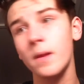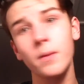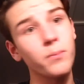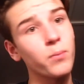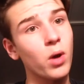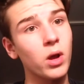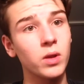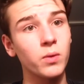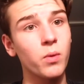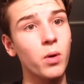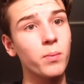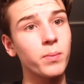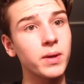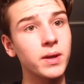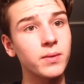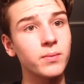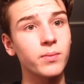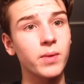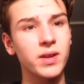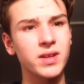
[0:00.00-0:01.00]
Probably won't
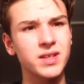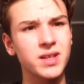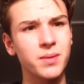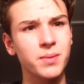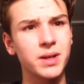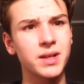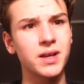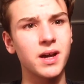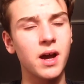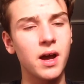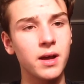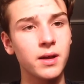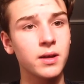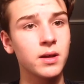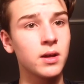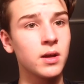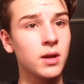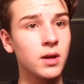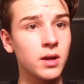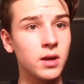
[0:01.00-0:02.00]
be by the time I die
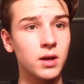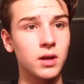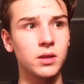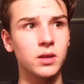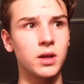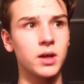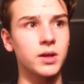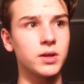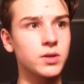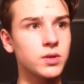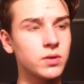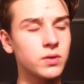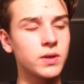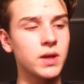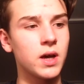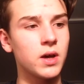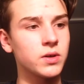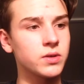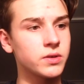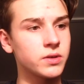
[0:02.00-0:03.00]
in like
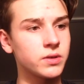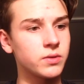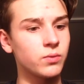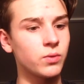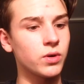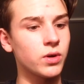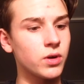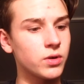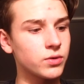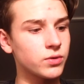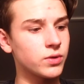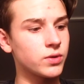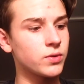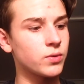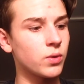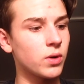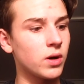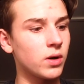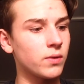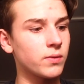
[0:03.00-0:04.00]

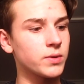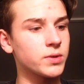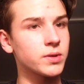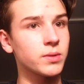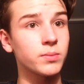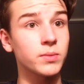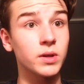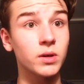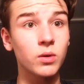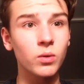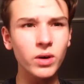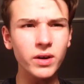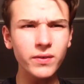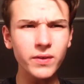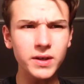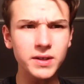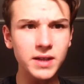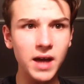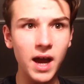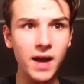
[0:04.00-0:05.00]
2112 or something. What
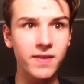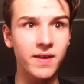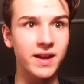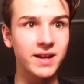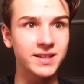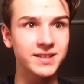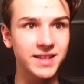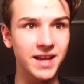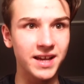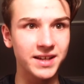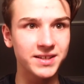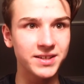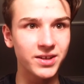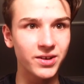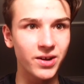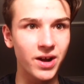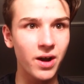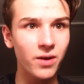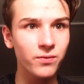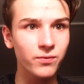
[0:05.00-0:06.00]
if I die that exact
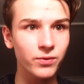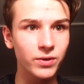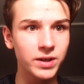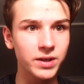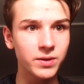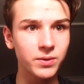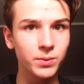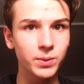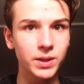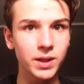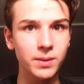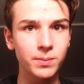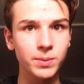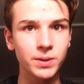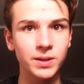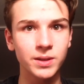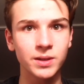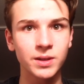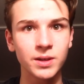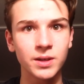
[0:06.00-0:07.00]
year? How freaky would that
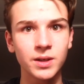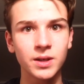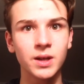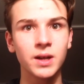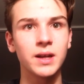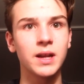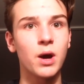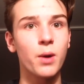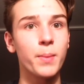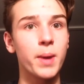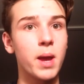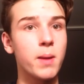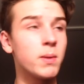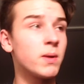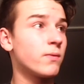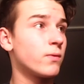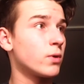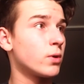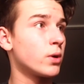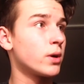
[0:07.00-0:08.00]
be? Now I'm
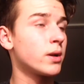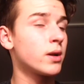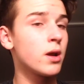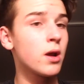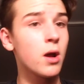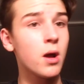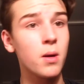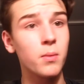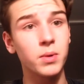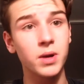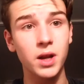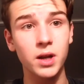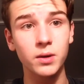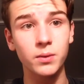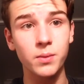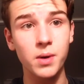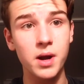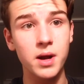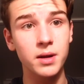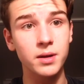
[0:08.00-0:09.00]
aiming for it. But
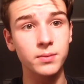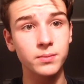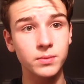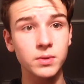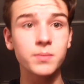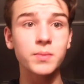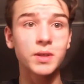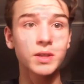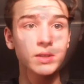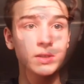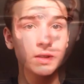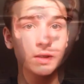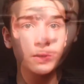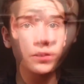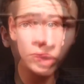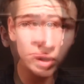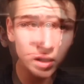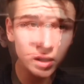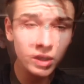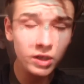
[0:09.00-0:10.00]
anyway, let me continue. I
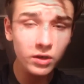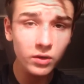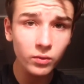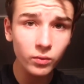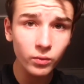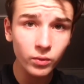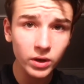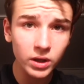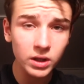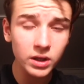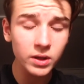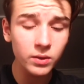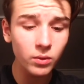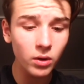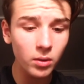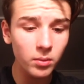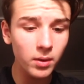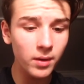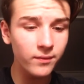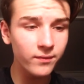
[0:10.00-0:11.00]
really, really
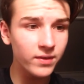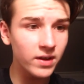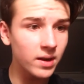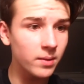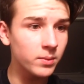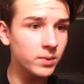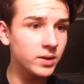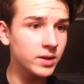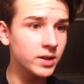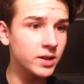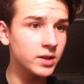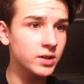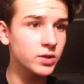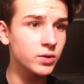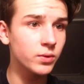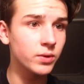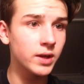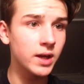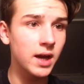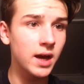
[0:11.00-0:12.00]
want my family
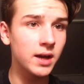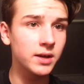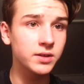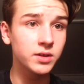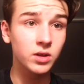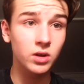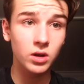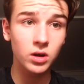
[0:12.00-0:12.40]
to react in a